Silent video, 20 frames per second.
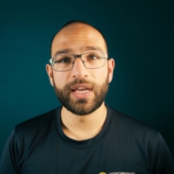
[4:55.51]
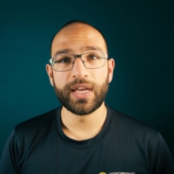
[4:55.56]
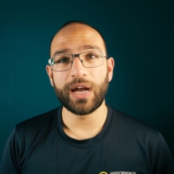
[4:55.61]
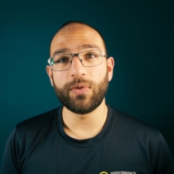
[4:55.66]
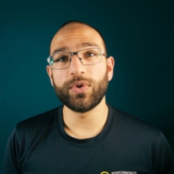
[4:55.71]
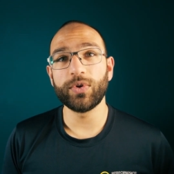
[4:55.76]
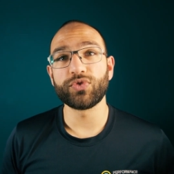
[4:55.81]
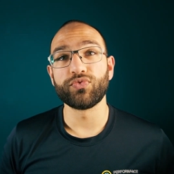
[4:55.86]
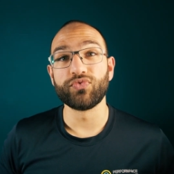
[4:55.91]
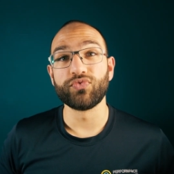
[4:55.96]

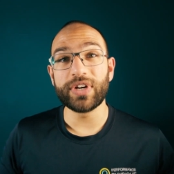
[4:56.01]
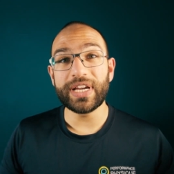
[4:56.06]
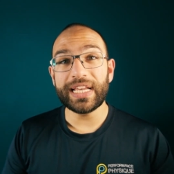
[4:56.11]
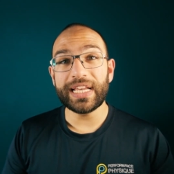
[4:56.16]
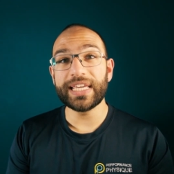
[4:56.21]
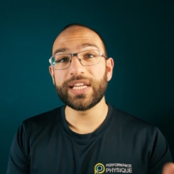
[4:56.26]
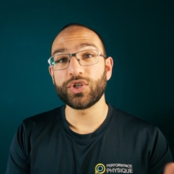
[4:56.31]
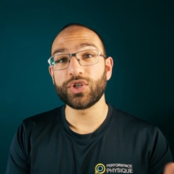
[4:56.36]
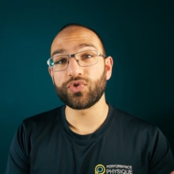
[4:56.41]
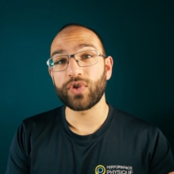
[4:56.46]
And what's
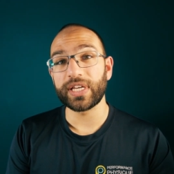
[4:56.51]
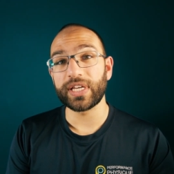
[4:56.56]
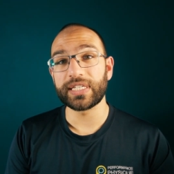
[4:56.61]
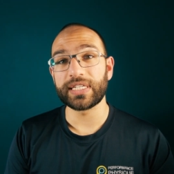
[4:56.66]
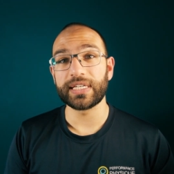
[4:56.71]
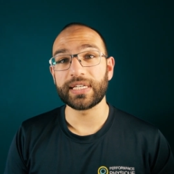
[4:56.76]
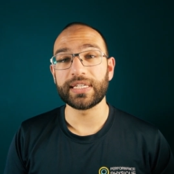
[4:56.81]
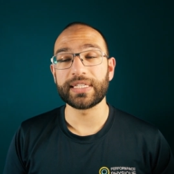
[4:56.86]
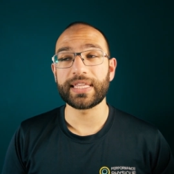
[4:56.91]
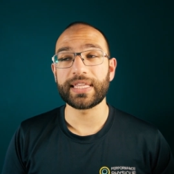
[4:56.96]
really
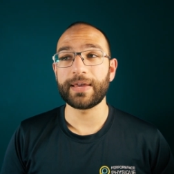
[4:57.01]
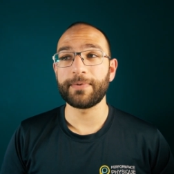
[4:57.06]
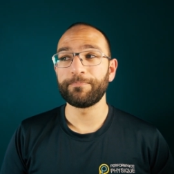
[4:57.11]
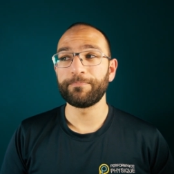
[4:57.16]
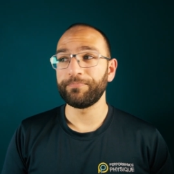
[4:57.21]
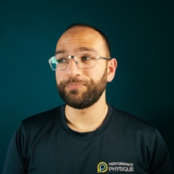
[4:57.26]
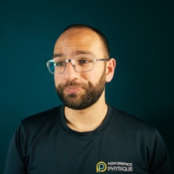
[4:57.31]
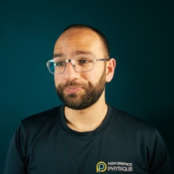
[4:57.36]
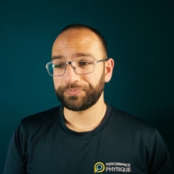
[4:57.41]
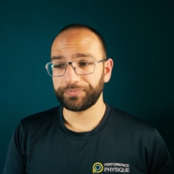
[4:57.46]
interesting is
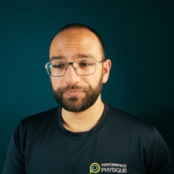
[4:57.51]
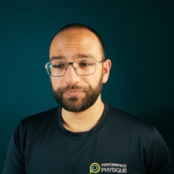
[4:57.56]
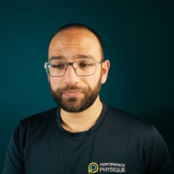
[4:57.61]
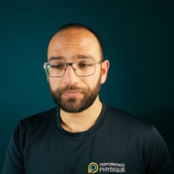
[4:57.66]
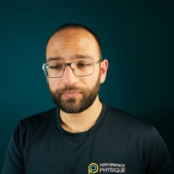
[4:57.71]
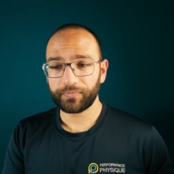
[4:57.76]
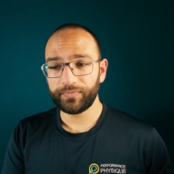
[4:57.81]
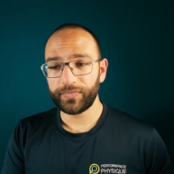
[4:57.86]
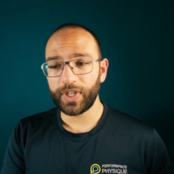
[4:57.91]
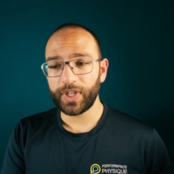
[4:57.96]
that
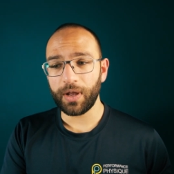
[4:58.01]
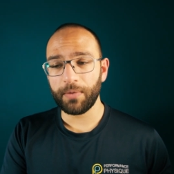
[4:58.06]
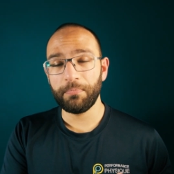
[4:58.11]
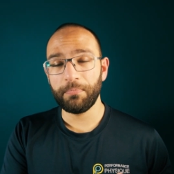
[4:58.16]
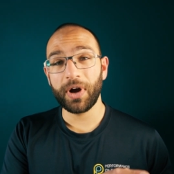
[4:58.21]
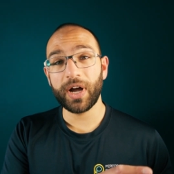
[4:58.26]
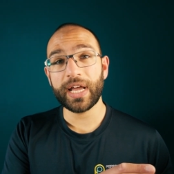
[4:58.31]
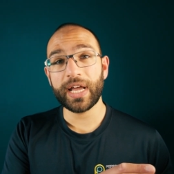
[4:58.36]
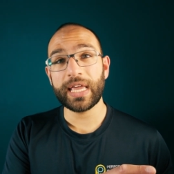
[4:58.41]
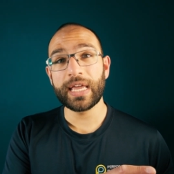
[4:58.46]

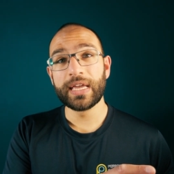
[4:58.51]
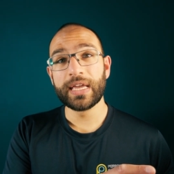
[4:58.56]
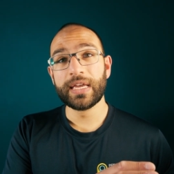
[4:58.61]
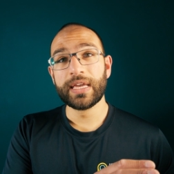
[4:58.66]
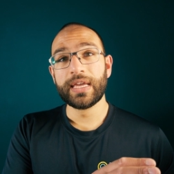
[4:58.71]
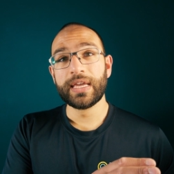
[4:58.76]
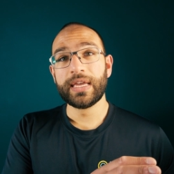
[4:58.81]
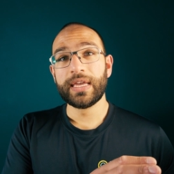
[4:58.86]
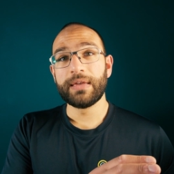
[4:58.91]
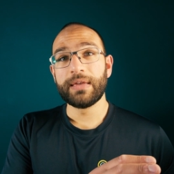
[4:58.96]
my
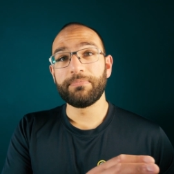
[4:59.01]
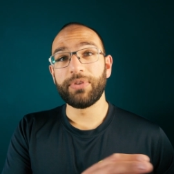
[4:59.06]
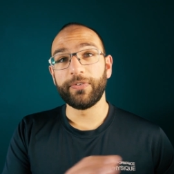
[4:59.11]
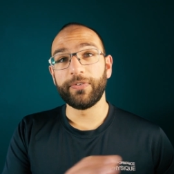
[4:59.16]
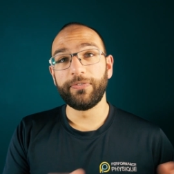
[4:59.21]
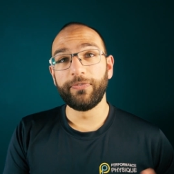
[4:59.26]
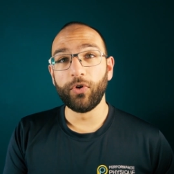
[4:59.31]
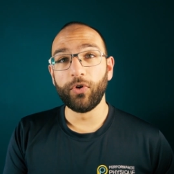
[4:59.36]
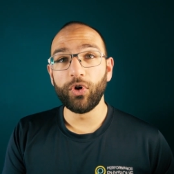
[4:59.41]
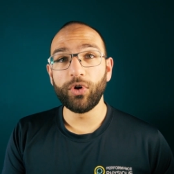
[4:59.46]

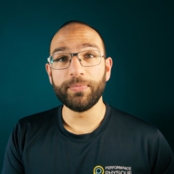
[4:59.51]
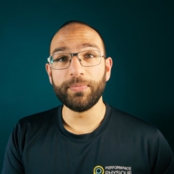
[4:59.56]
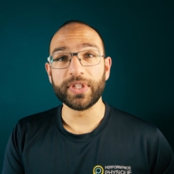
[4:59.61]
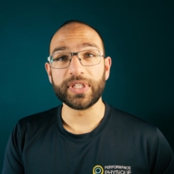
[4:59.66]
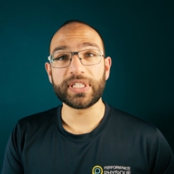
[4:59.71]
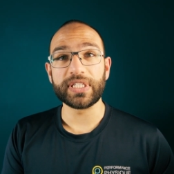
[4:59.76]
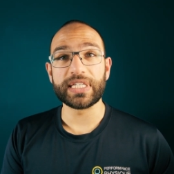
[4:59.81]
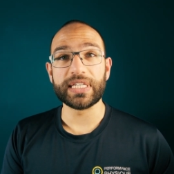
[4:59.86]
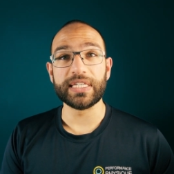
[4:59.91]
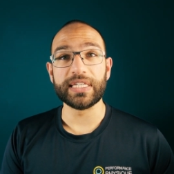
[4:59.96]

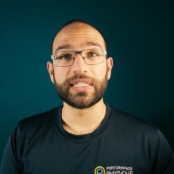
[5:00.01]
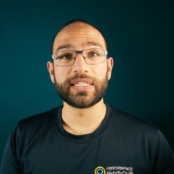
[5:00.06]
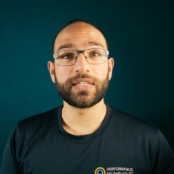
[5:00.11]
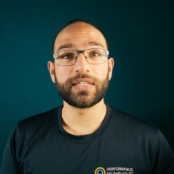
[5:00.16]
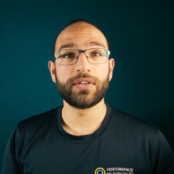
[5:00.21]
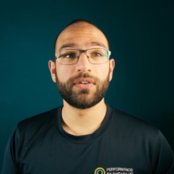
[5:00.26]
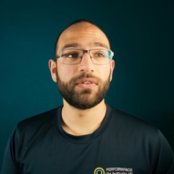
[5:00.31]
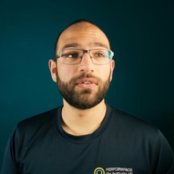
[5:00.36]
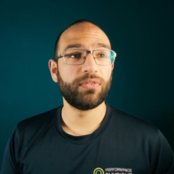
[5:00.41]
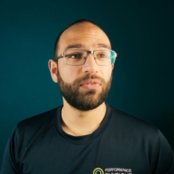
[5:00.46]

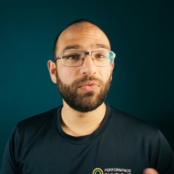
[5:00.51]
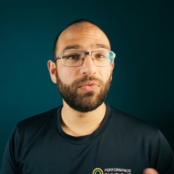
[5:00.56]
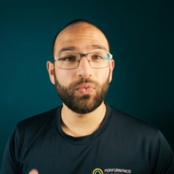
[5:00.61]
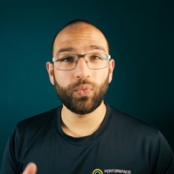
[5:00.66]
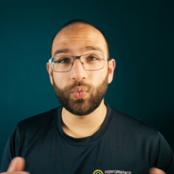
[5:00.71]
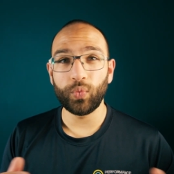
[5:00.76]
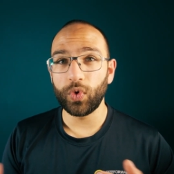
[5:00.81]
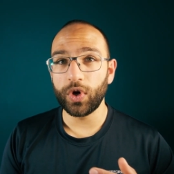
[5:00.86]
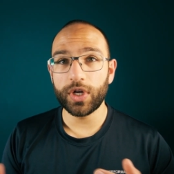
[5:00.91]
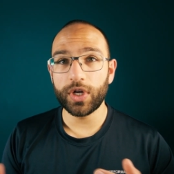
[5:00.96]
performances
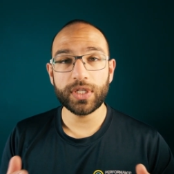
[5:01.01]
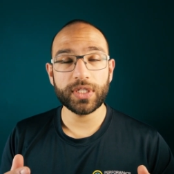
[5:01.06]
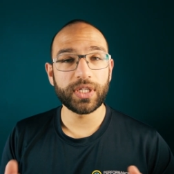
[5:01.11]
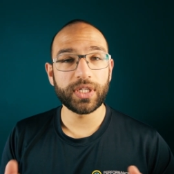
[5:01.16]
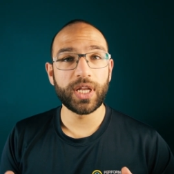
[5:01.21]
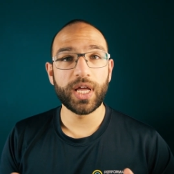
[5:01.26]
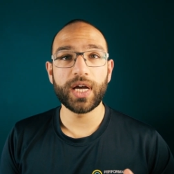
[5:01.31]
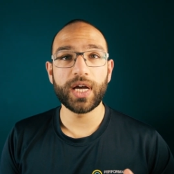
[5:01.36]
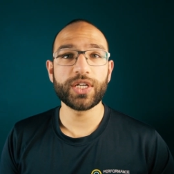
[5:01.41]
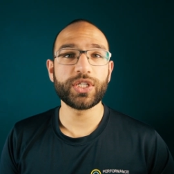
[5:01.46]
weren't
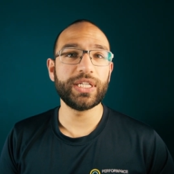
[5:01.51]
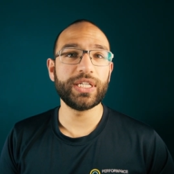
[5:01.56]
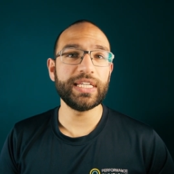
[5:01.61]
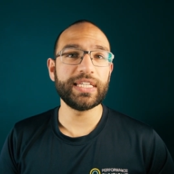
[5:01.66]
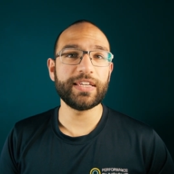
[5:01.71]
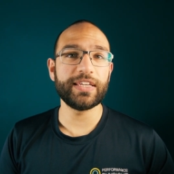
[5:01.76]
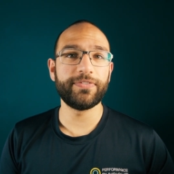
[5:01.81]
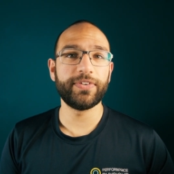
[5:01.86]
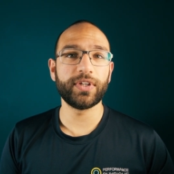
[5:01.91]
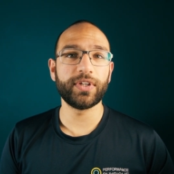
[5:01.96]
largely
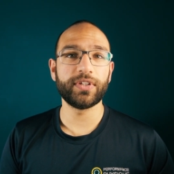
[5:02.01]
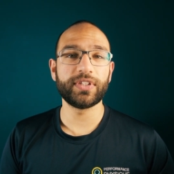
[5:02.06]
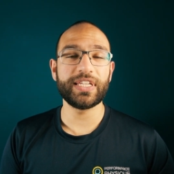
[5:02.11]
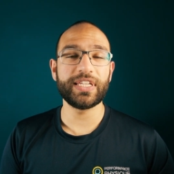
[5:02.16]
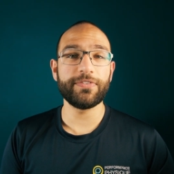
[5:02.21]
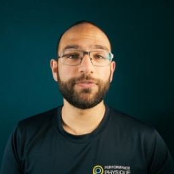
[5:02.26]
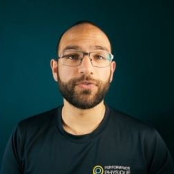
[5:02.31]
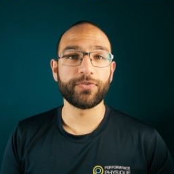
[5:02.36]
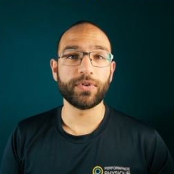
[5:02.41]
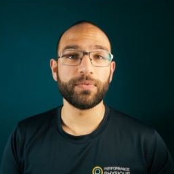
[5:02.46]

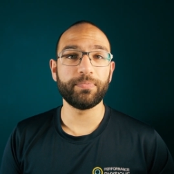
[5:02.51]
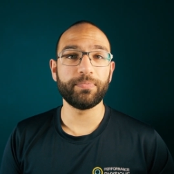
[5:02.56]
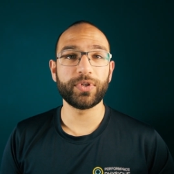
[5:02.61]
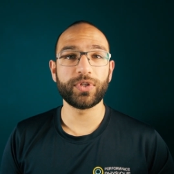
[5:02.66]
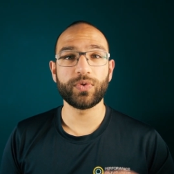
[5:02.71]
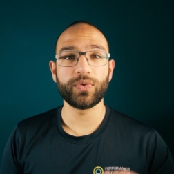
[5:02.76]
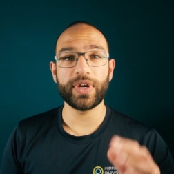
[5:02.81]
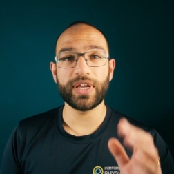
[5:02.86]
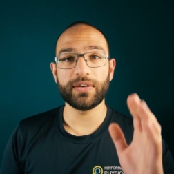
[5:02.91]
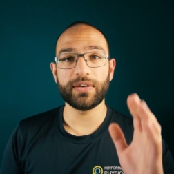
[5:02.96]
different
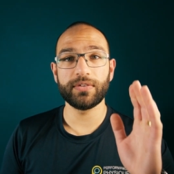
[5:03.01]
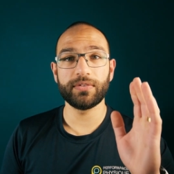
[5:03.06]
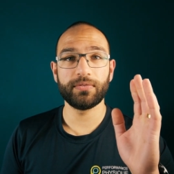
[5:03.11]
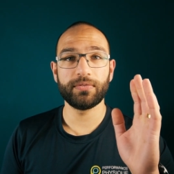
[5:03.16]
between